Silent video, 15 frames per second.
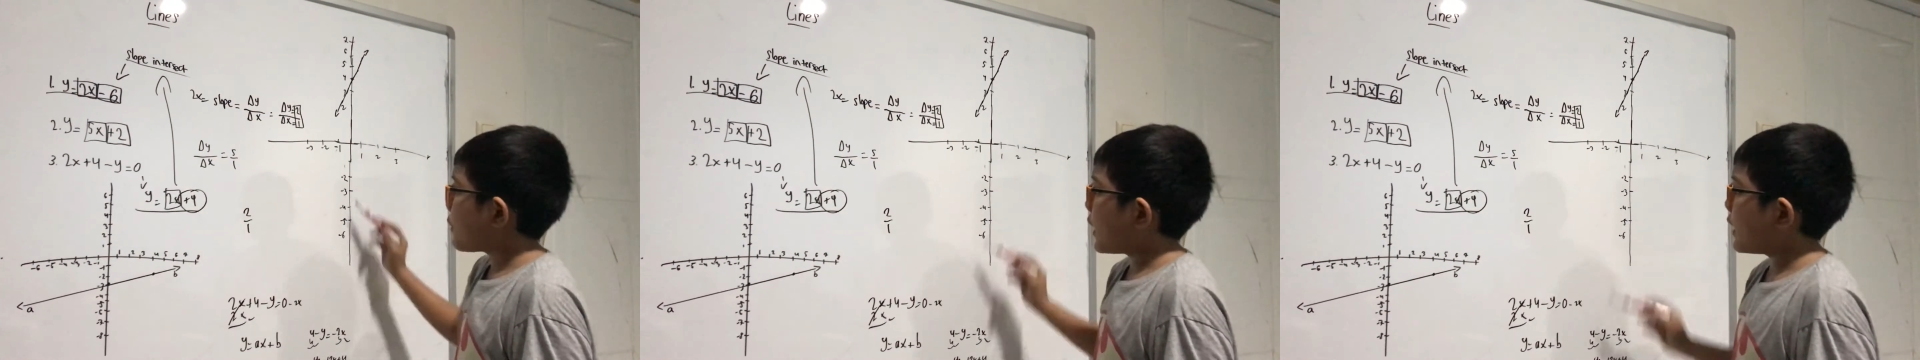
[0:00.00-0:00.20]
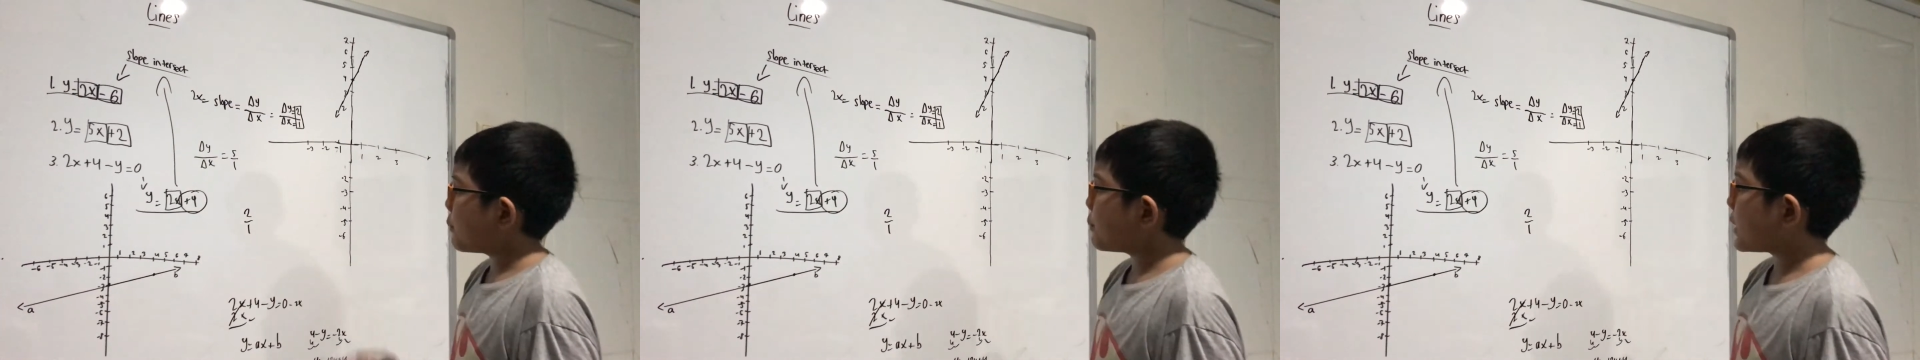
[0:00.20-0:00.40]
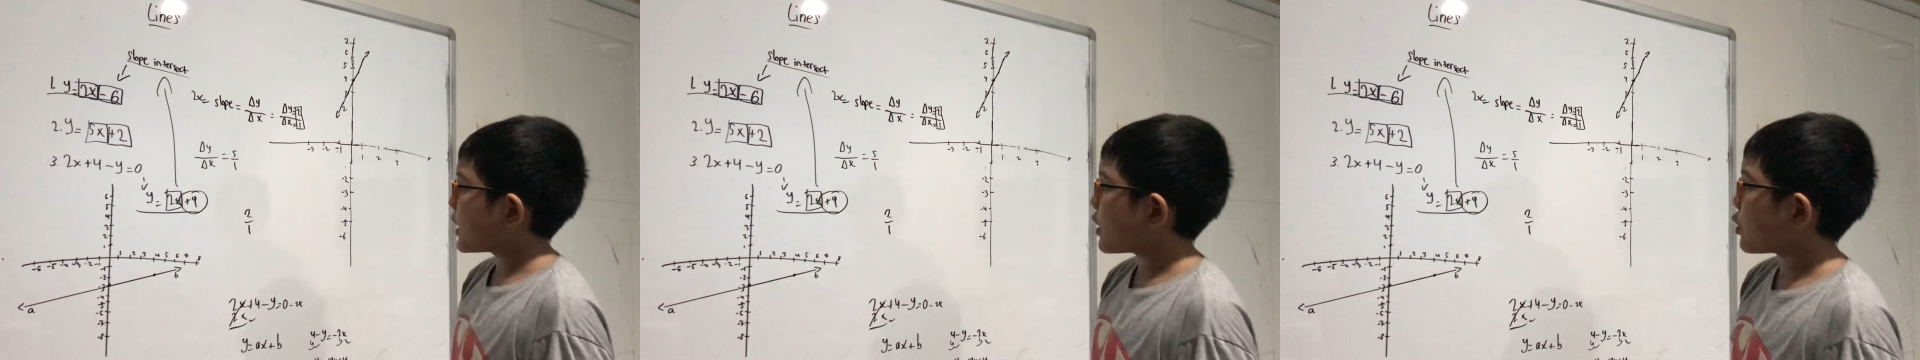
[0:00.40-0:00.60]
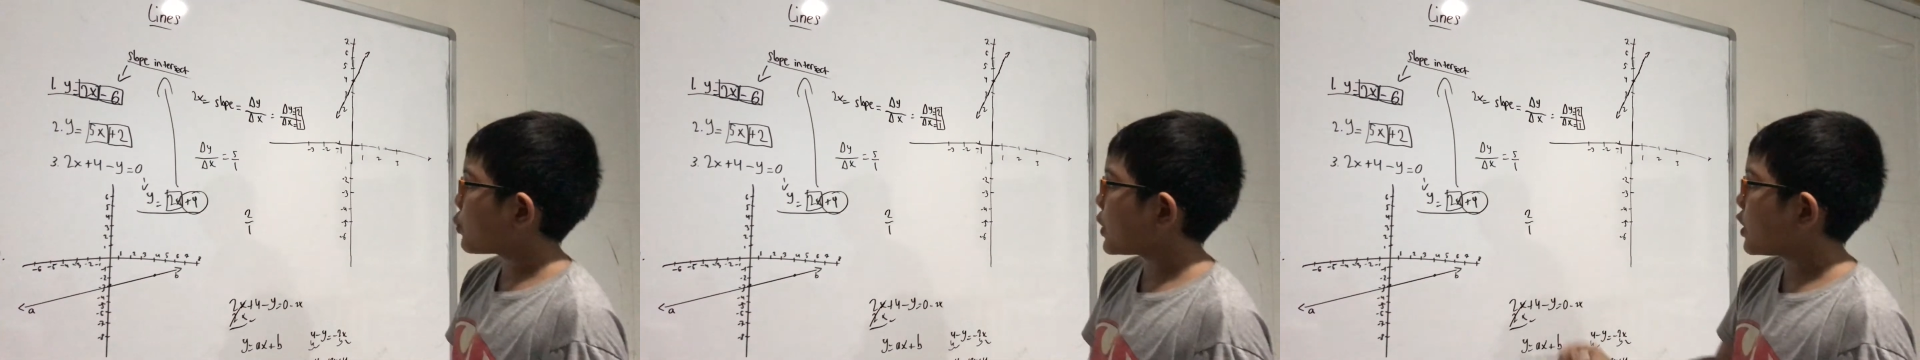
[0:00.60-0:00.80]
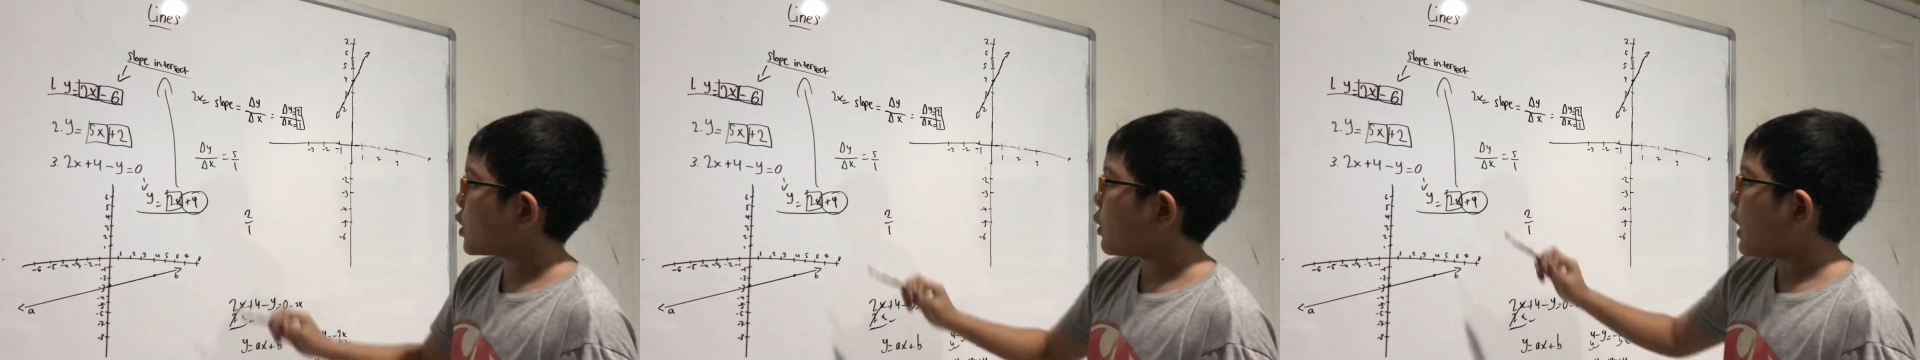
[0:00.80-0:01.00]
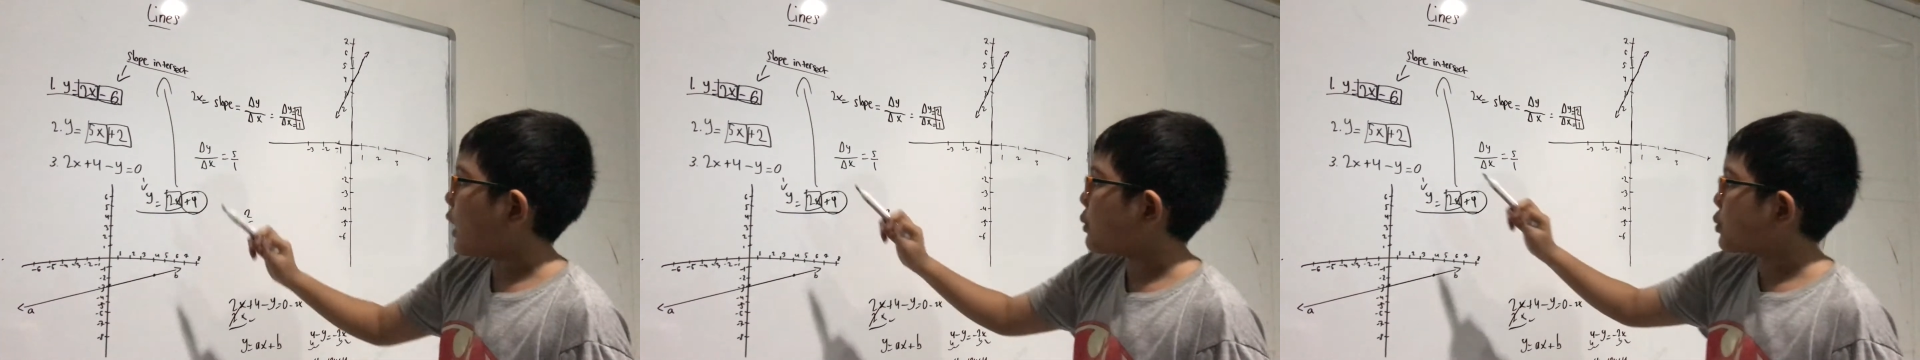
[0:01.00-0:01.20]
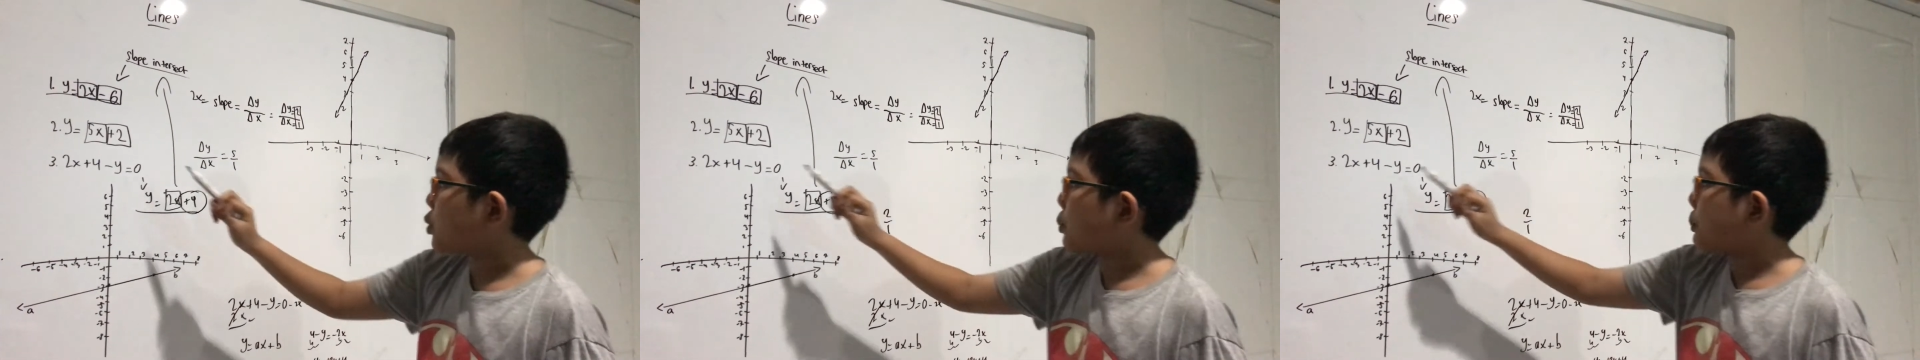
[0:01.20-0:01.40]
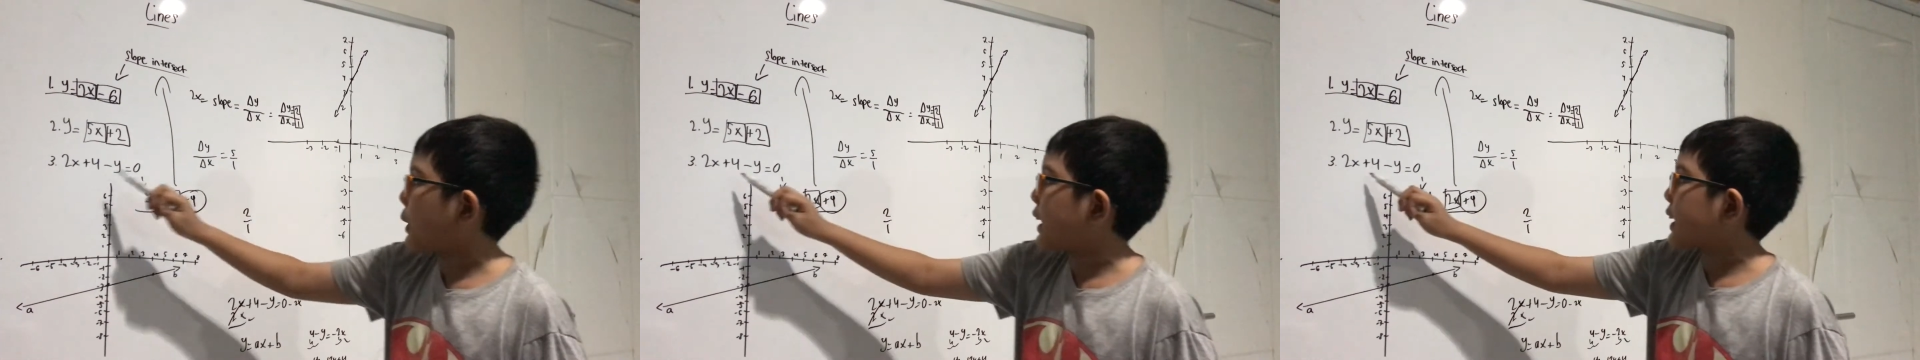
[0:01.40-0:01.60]
and because we know how to
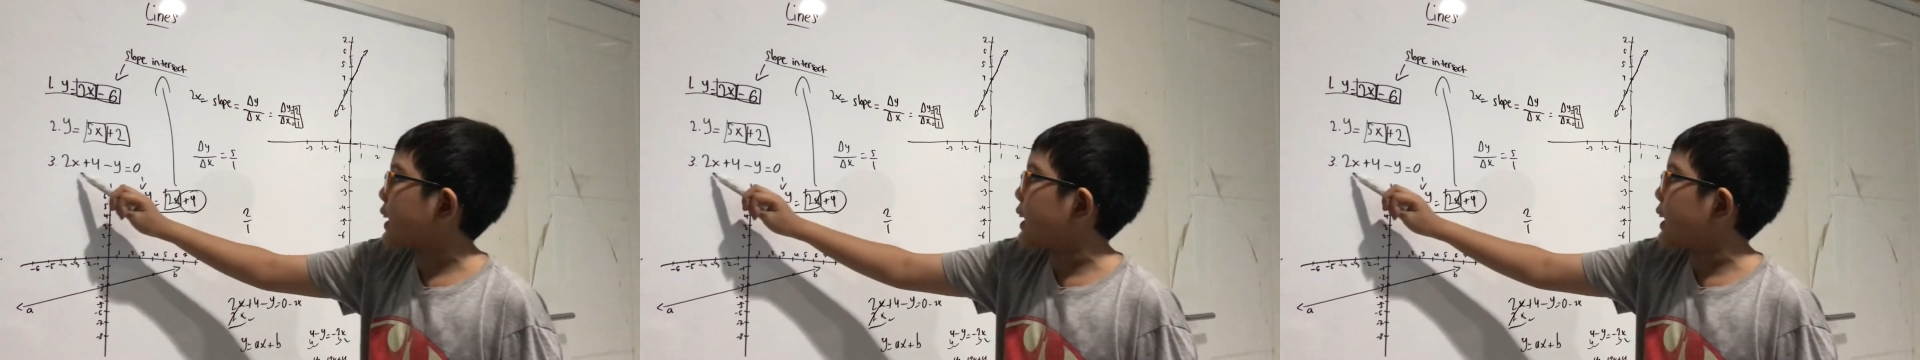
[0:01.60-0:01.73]
make